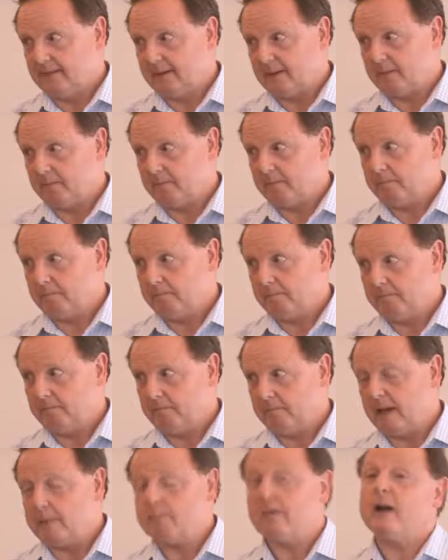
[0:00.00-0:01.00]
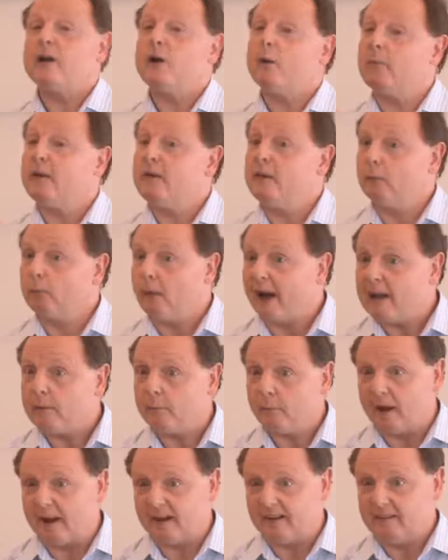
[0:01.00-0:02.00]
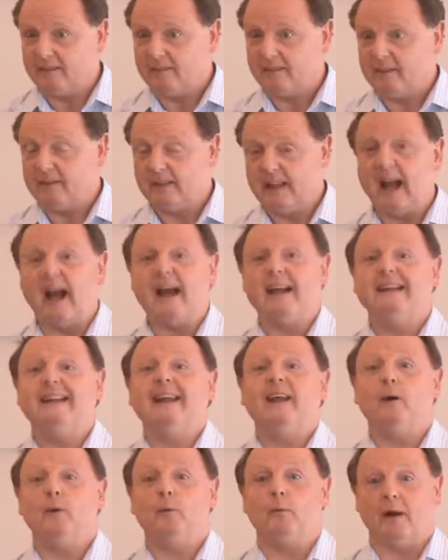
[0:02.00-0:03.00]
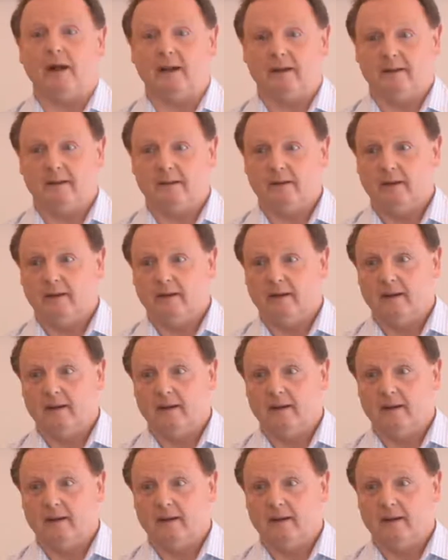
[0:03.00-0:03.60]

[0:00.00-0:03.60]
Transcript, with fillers: Yeah? It might not be the right one, the ideal one.